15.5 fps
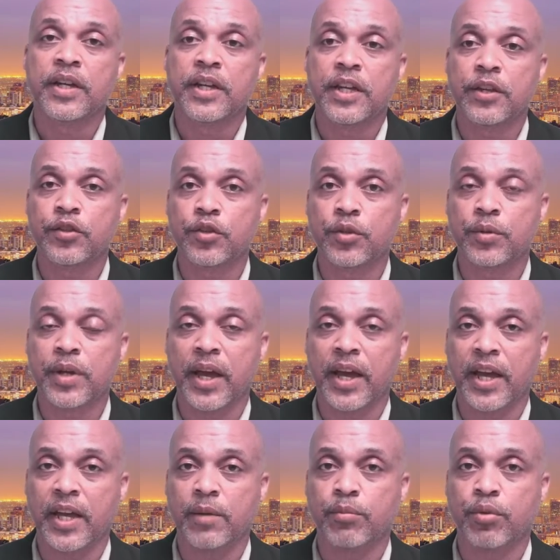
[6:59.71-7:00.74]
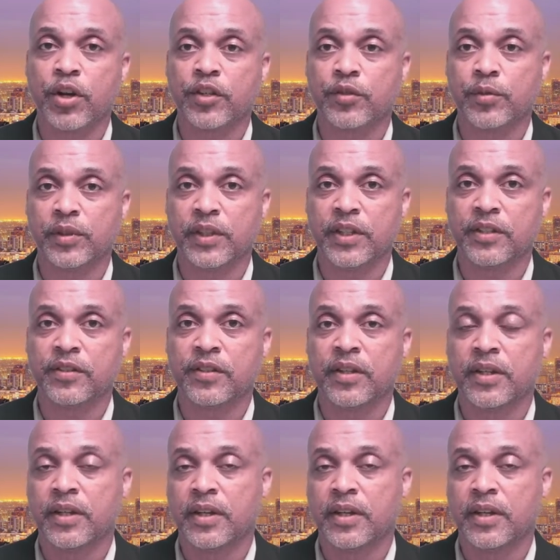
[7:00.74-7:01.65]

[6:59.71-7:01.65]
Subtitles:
issued a press release